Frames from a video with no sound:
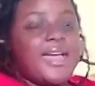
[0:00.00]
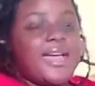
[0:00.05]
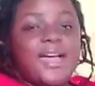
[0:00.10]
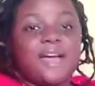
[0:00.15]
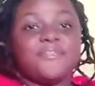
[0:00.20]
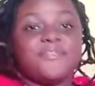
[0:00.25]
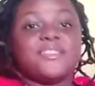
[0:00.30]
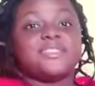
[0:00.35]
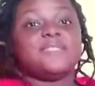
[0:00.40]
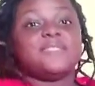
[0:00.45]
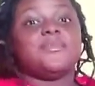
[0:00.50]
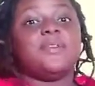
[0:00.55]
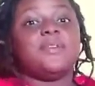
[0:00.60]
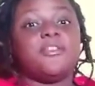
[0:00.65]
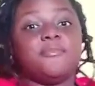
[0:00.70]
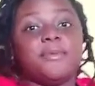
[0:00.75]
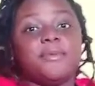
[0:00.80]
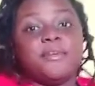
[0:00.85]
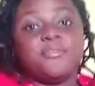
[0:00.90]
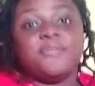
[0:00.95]
have this in
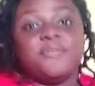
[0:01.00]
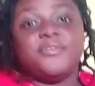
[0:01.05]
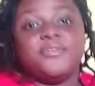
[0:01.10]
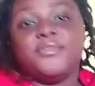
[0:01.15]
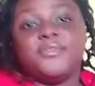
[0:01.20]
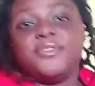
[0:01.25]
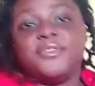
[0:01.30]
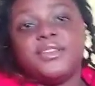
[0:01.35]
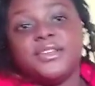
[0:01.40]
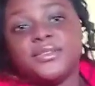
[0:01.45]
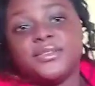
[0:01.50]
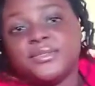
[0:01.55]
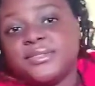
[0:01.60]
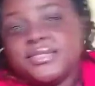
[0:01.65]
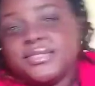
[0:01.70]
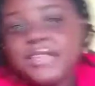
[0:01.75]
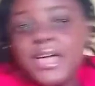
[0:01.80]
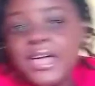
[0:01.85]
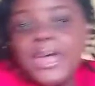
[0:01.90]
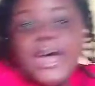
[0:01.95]
one of my review
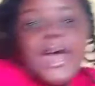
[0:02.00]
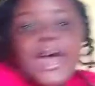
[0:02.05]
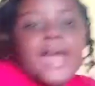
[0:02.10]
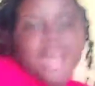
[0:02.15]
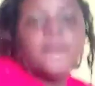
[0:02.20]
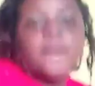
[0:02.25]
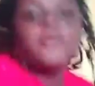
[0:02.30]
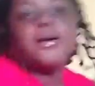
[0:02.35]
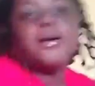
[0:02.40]
videos. I